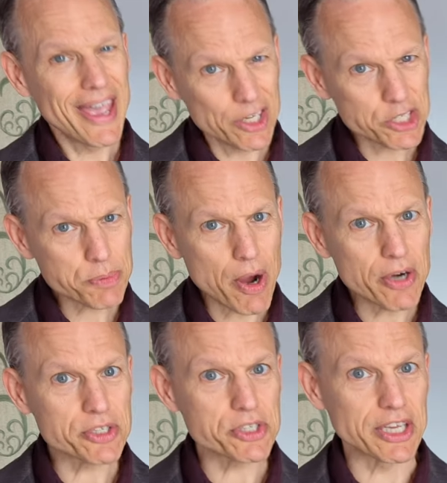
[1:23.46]
hellish
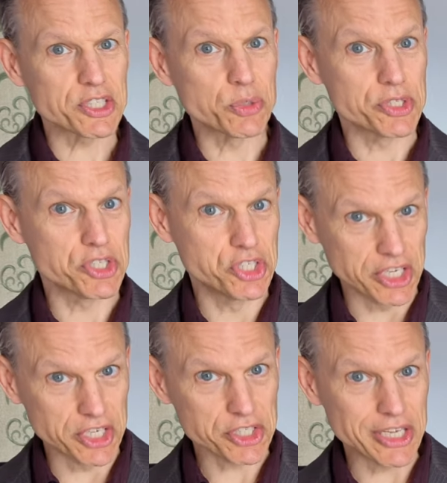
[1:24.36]
part is thanks to its
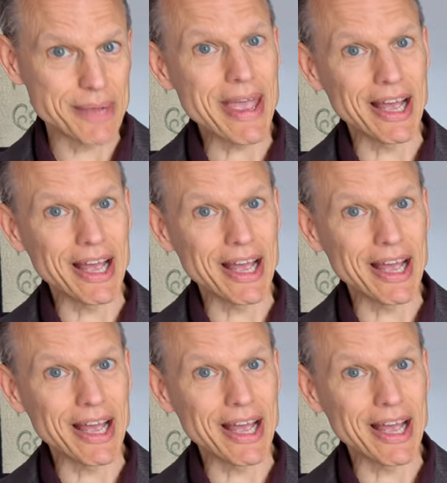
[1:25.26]
genus name,